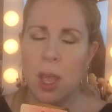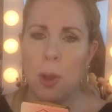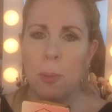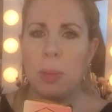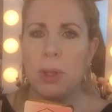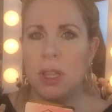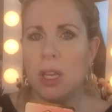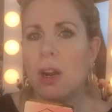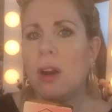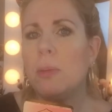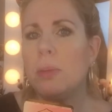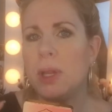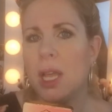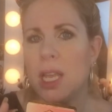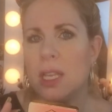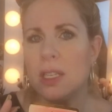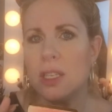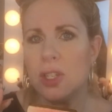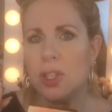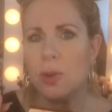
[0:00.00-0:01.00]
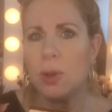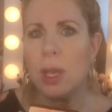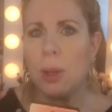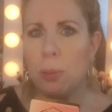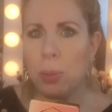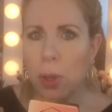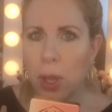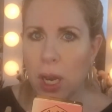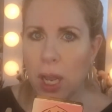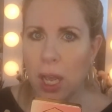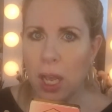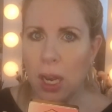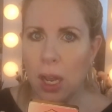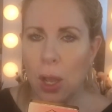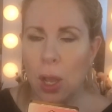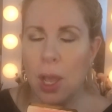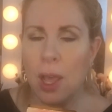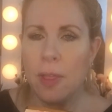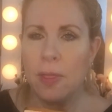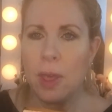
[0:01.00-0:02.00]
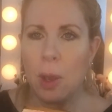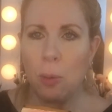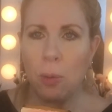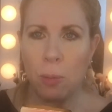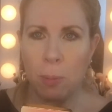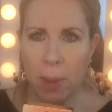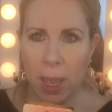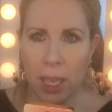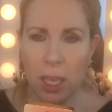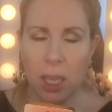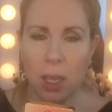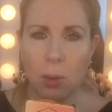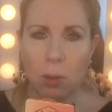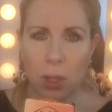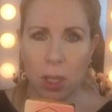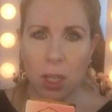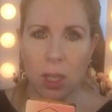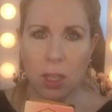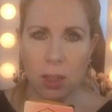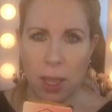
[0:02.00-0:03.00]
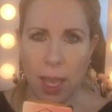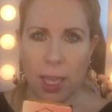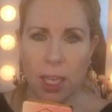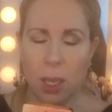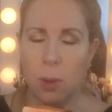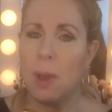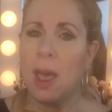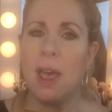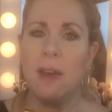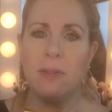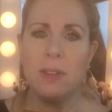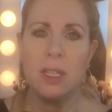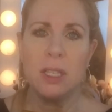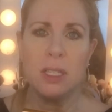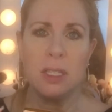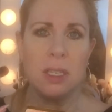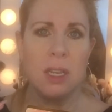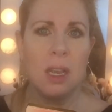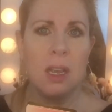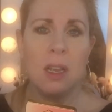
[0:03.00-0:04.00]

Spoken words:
But there are places you can put it that will make you look like you have this